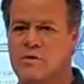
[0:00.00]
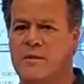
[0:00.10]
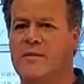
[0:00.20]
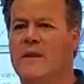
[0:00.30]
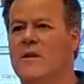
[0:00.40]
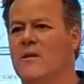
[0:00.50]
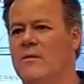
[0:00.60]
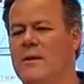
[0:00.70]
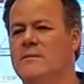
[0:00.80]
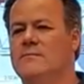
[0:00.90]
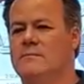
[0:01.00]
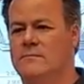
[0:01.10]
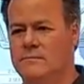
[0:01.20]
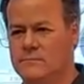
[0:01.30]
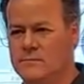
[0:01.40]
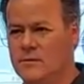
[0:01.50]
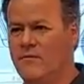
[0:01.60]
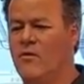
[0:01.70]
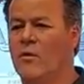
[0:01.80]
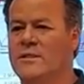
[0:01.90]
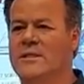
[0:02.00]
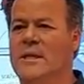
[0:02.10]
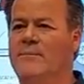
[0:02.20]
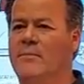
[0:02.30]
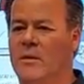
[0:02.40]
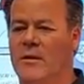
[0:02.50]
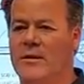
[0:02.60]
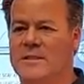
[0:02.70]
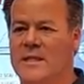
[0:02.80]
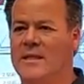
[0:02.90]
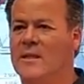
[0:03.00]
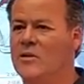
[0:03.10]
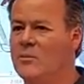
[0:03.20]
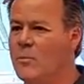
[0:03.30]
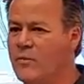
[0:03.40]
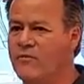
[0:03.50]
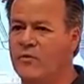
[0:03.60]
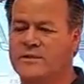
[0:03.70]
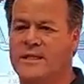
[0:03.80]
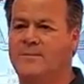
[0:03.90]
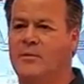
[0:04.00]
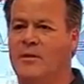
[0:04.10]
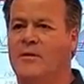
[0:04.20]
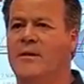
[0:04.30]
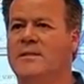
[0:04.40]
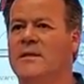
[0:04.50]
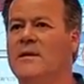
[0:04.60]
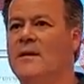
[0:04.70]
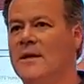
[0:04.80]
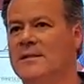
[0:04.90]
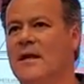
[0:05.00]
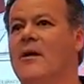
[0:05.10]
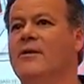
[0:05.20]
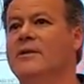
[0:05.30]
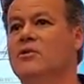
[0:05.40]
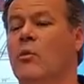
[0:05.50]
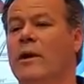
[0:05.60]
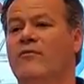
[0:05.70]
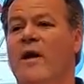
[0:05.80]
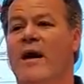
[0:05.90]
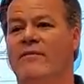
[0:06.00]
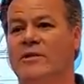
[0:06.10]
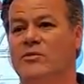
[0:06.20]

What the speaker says: than the current 4-seat Polaris. I think the new 4-seat Polaris is 125-inch